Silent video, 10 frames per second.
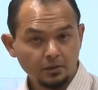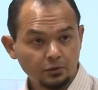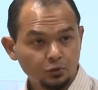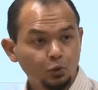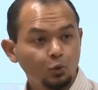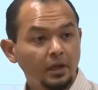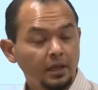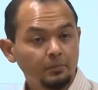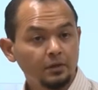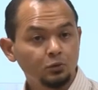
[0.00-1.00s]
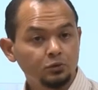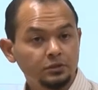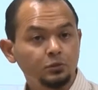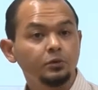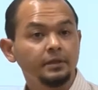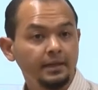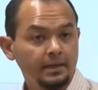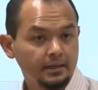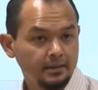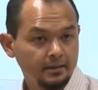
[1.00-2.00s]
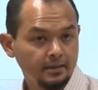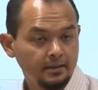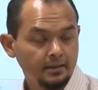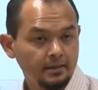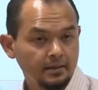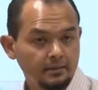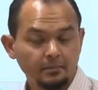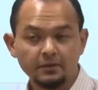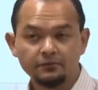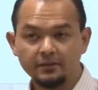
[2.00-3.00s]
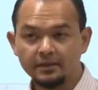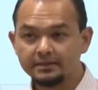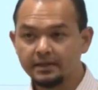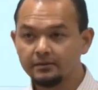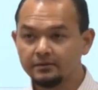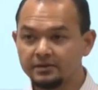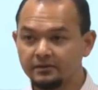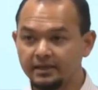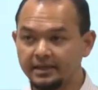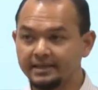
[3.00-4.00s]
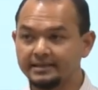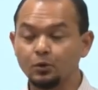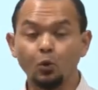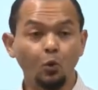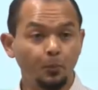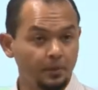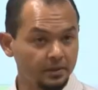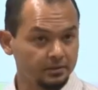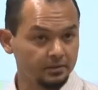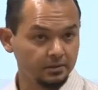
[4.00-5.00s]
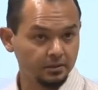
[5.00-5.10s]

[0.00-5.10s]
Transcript: So you are able to see who they are. But for this kind of survey, it is open.